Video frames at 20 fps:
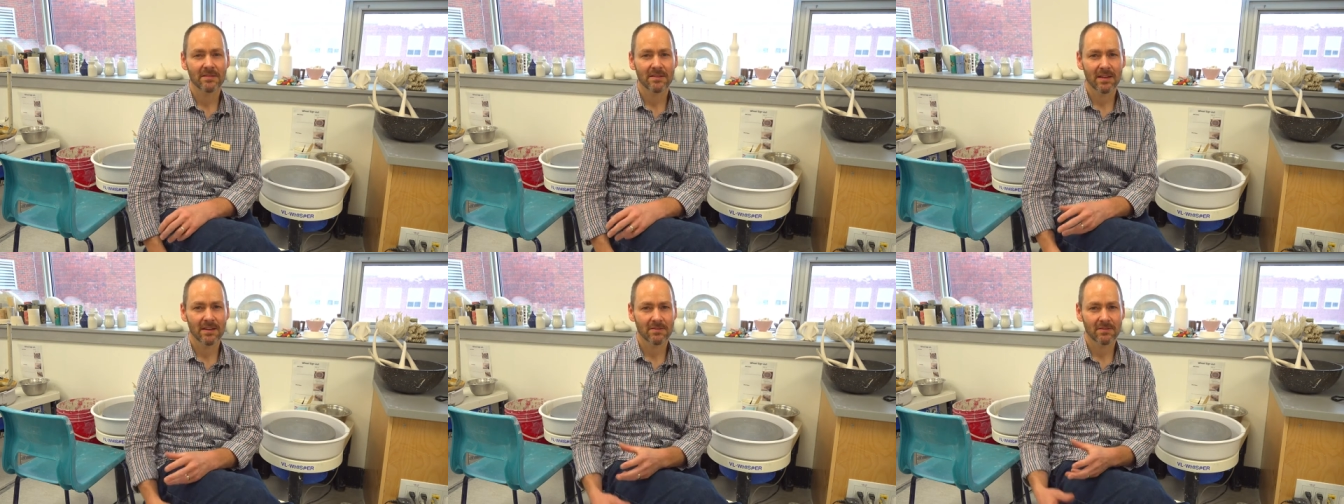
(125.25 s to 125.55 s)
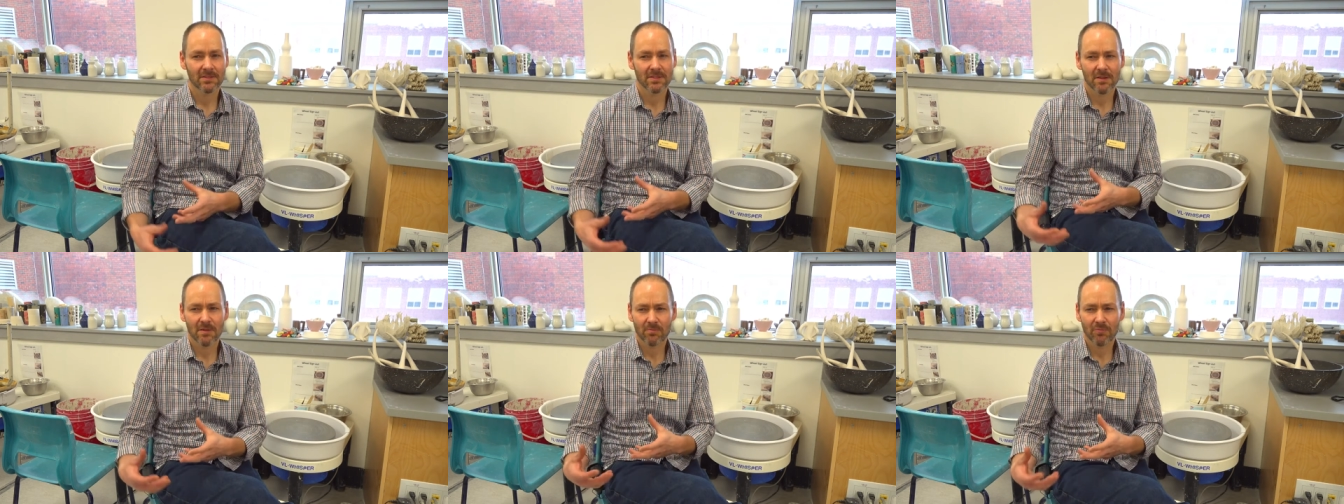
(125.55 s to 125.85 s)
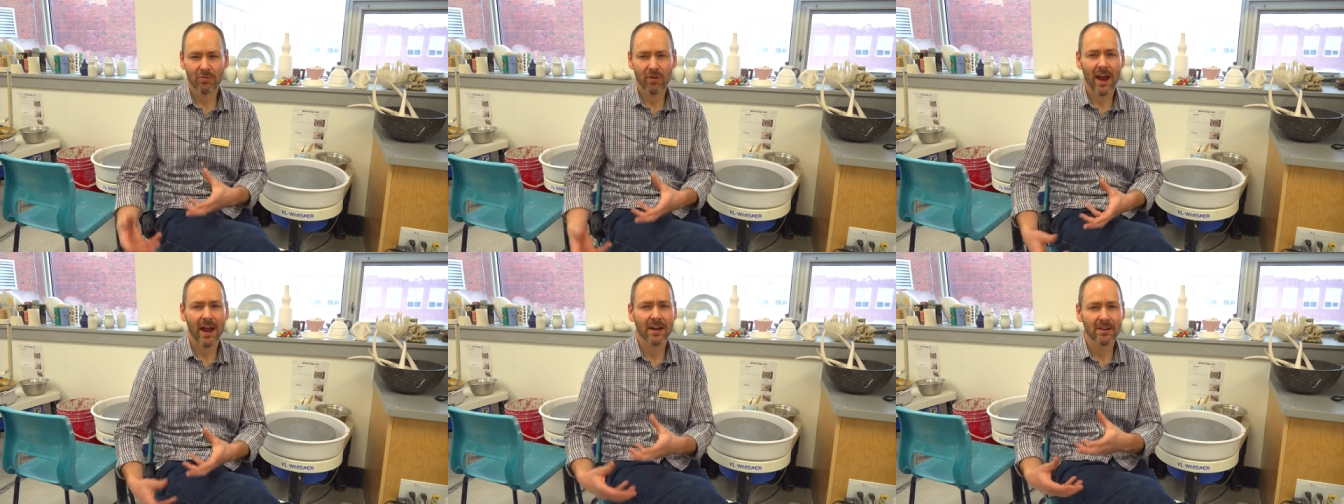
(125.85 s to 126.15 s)
and
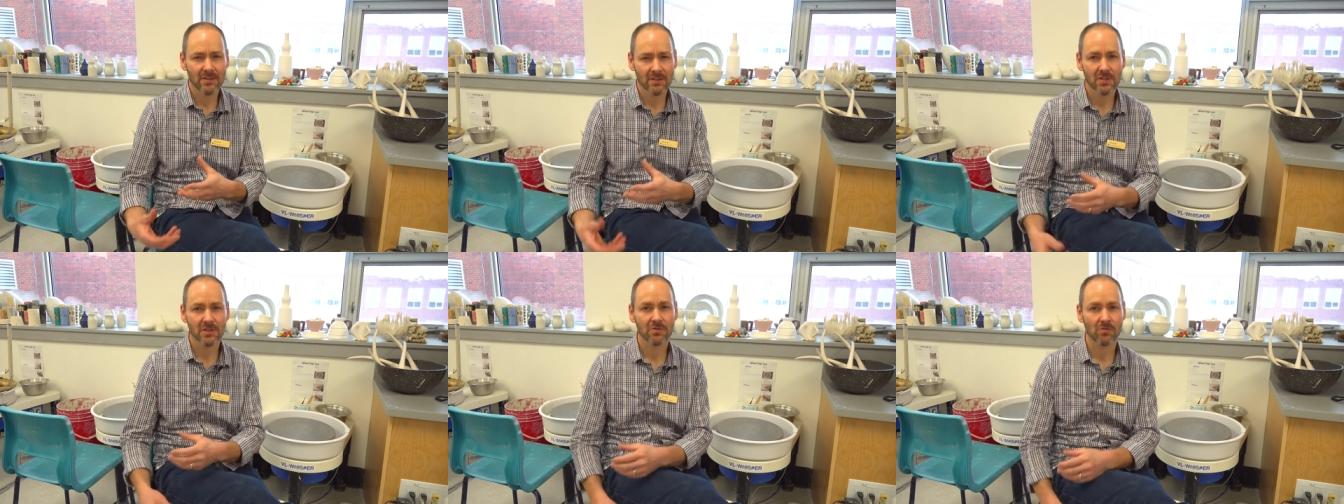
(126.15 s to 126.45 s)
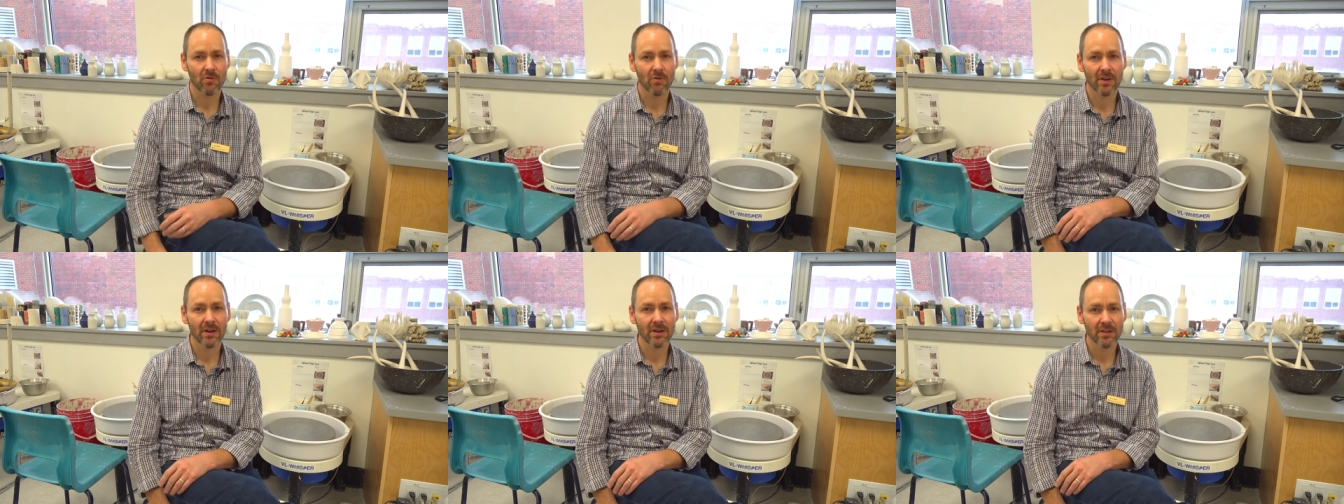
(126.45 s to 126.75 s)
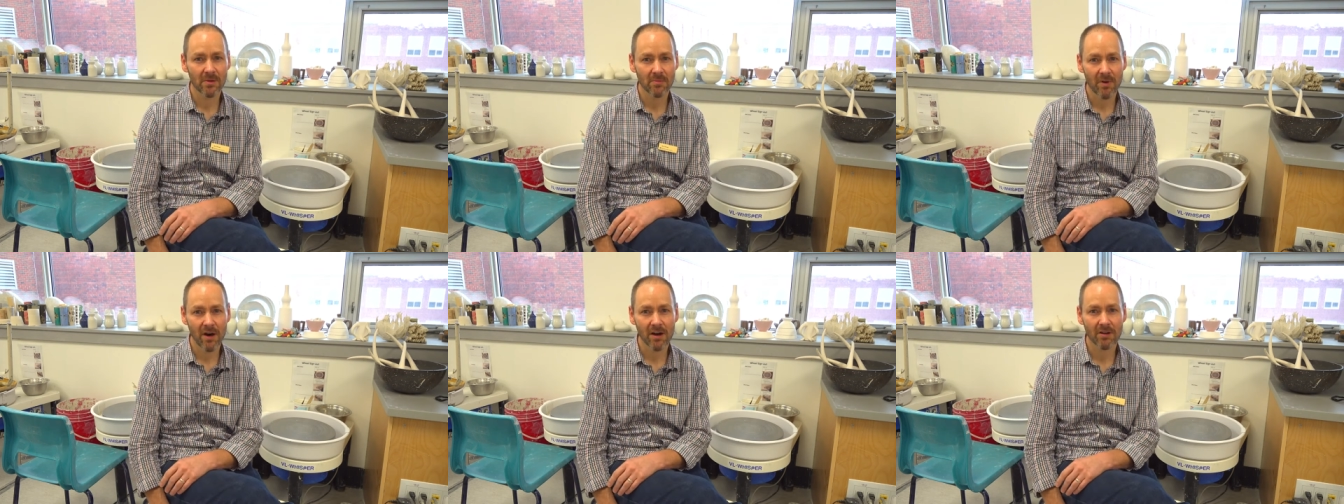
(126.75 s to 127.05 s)
practice throwing on
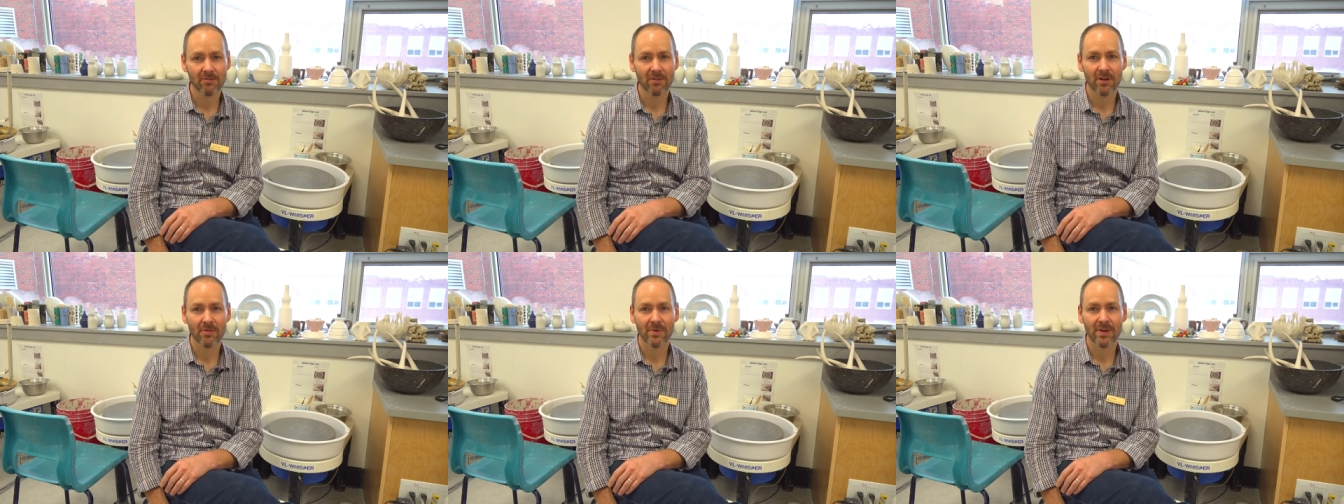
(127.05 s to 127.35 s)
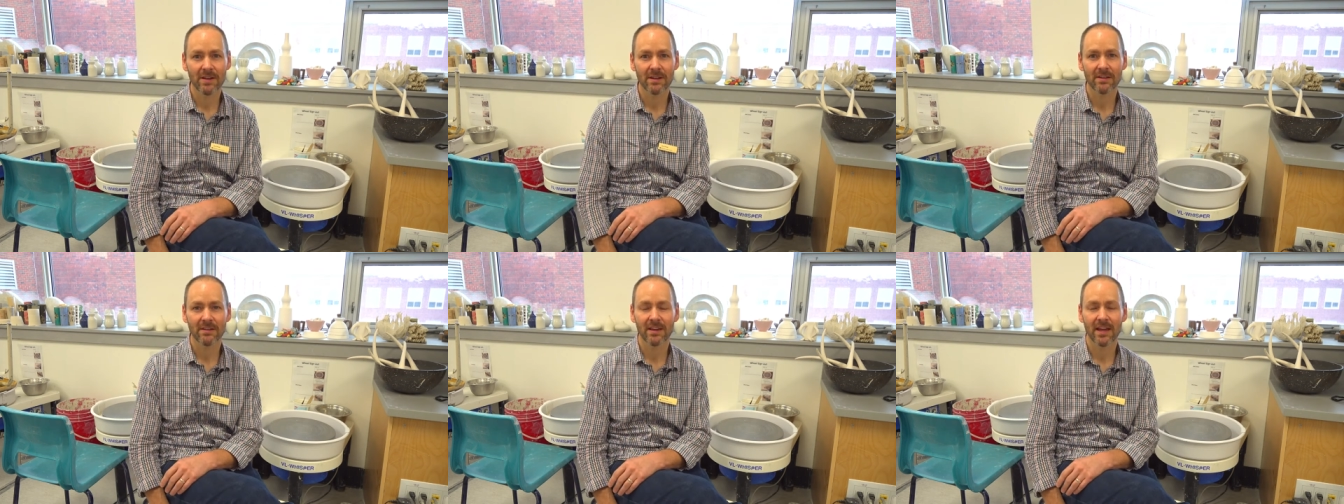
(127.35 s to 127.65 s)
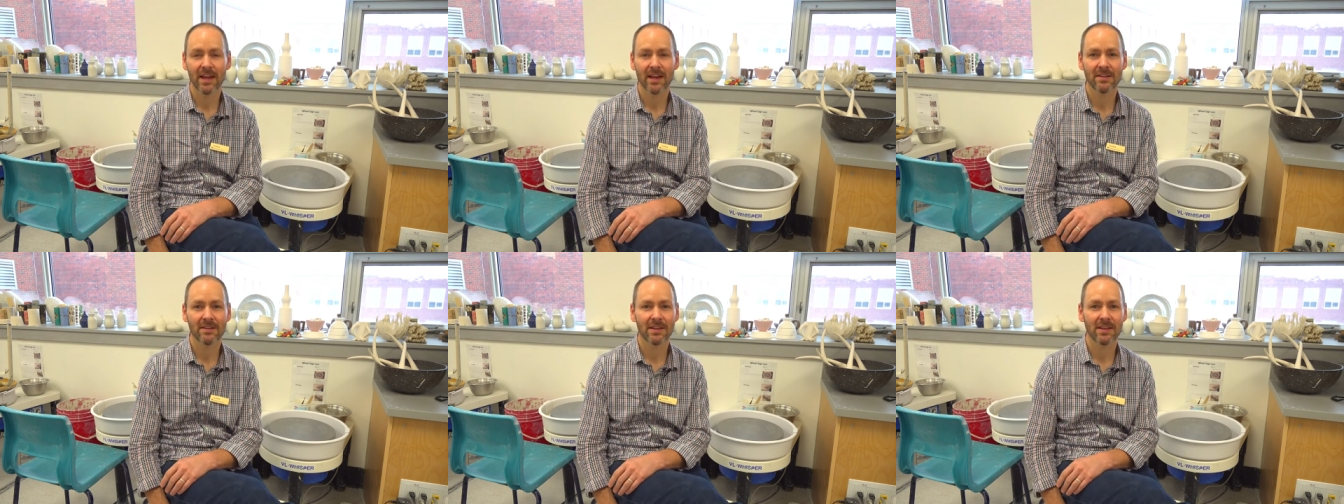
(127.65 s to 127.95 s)
the pottery wheel,
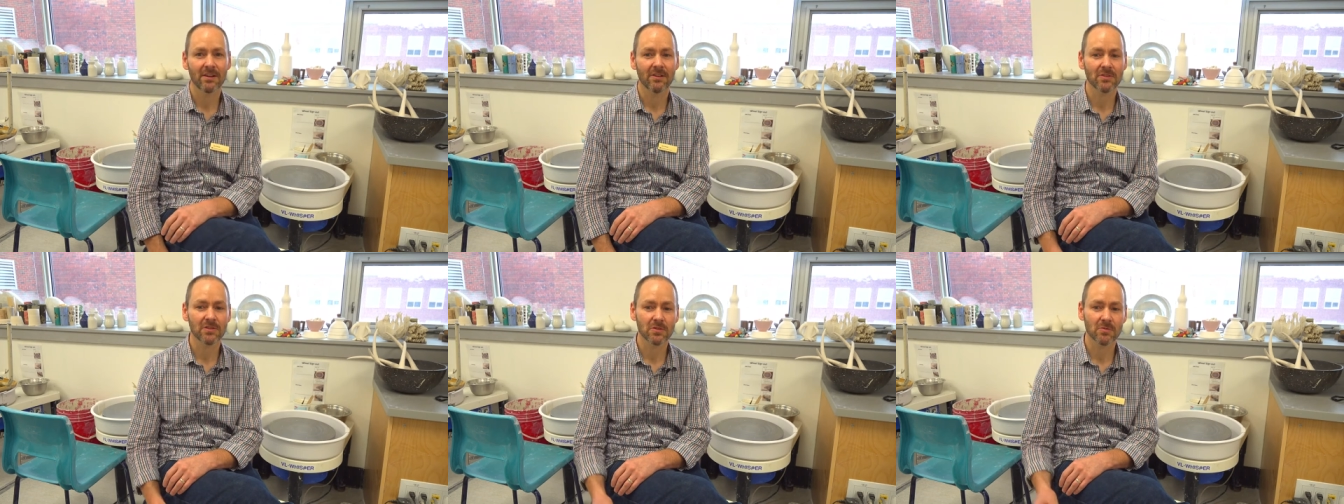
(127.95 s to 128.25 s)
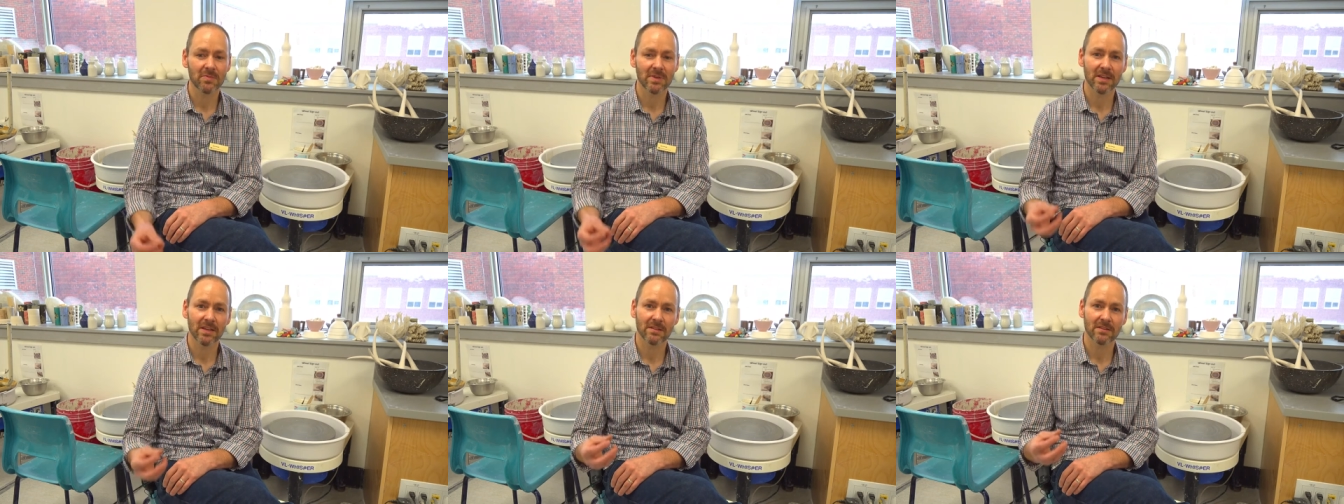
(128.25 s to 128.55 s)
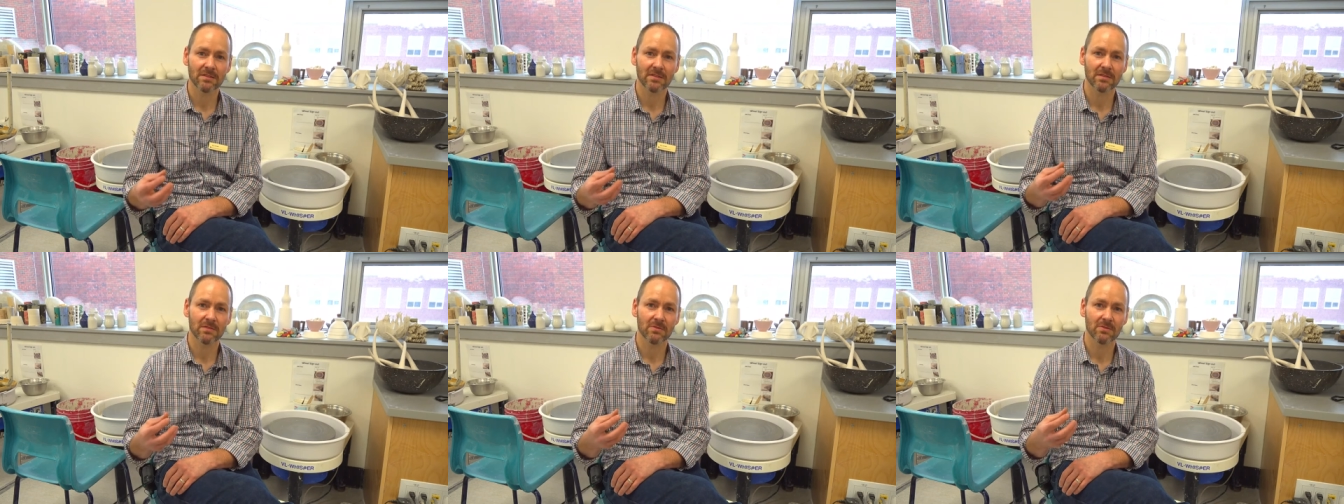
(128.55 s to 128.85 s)
and they also begin
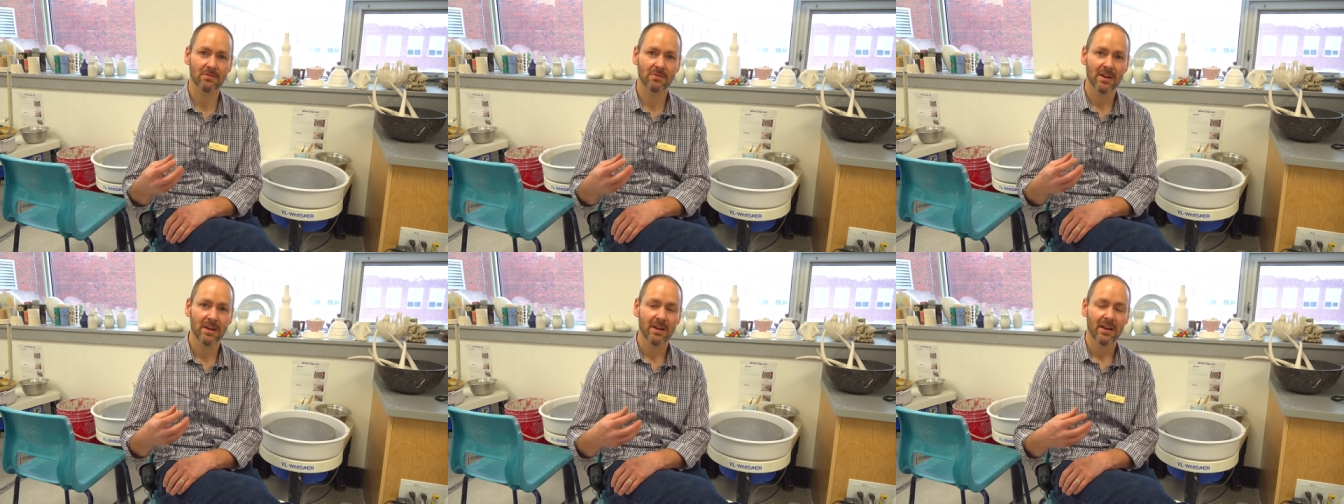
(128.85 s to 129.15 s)
to